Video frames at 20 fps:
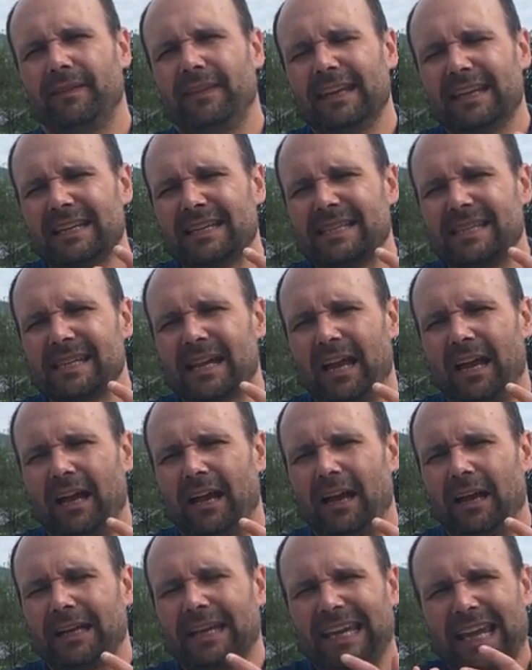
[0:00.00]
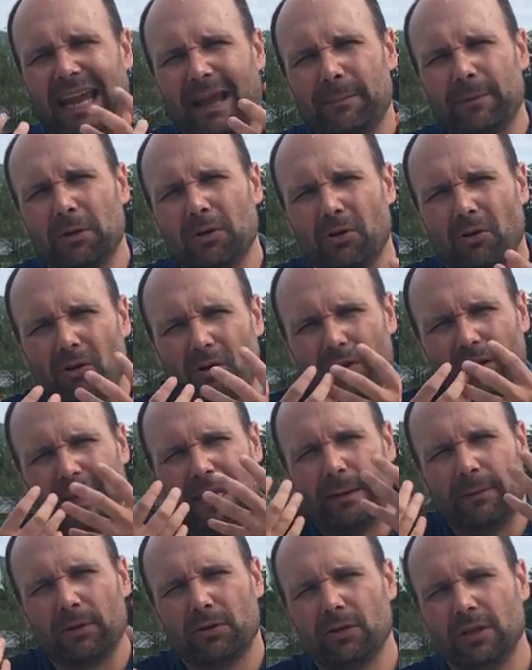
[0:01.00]
this chemical
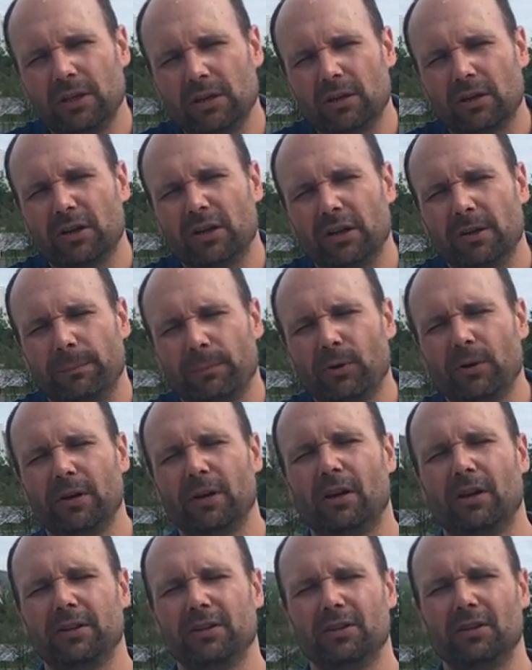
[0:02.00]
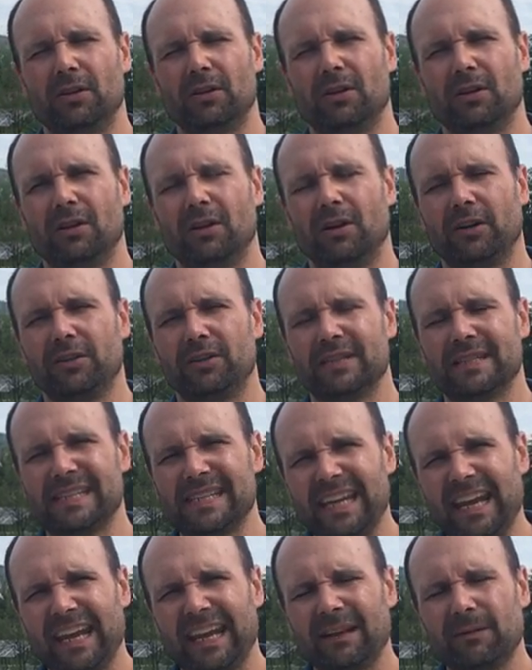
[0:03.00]
that you're going to put on your
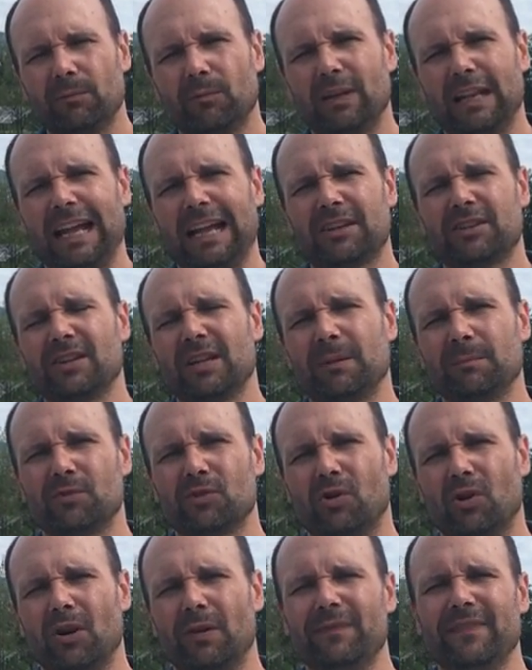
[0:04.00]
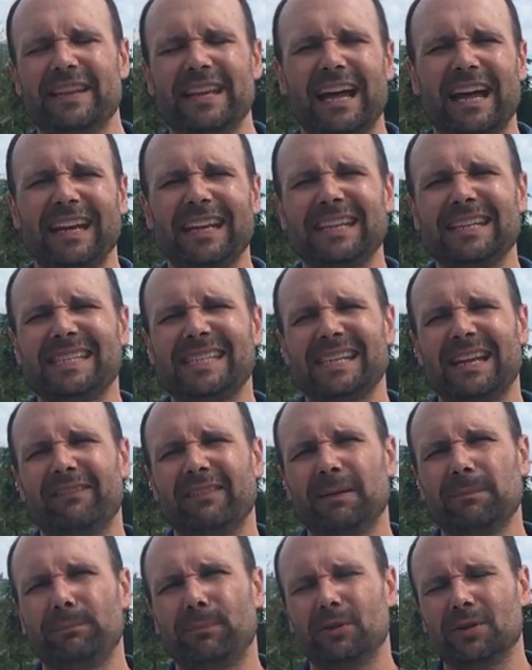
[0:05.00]
skin will actually absorb
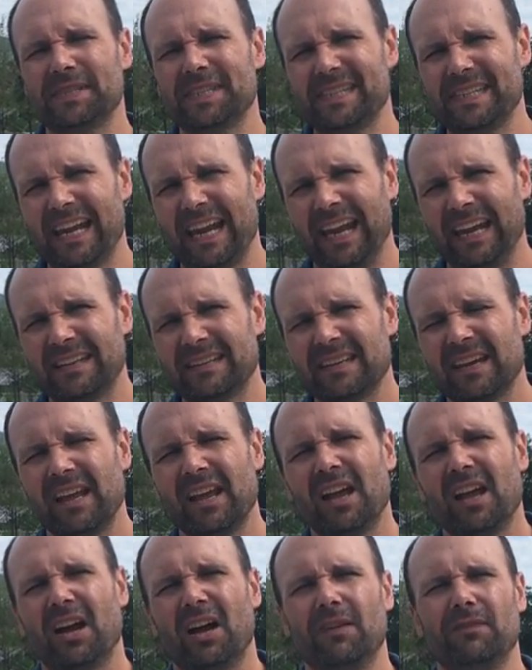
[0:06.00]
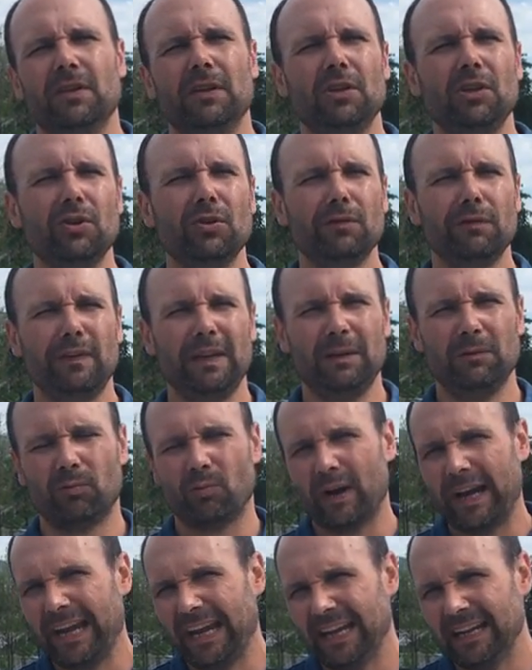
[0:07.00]
97% of the
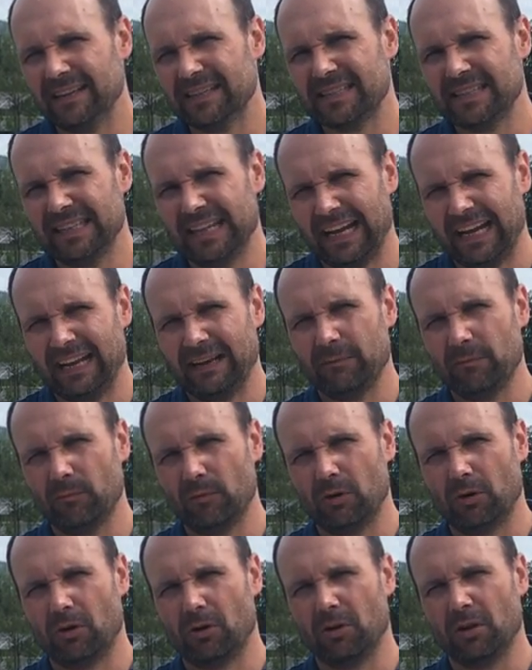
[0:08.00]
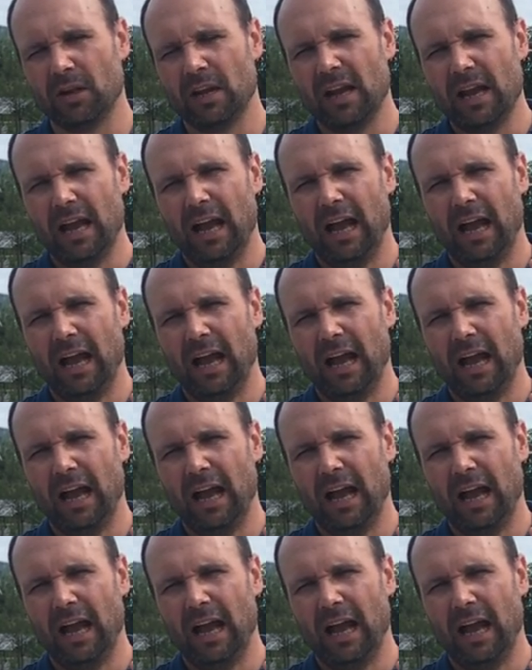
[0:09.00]
UV rays that will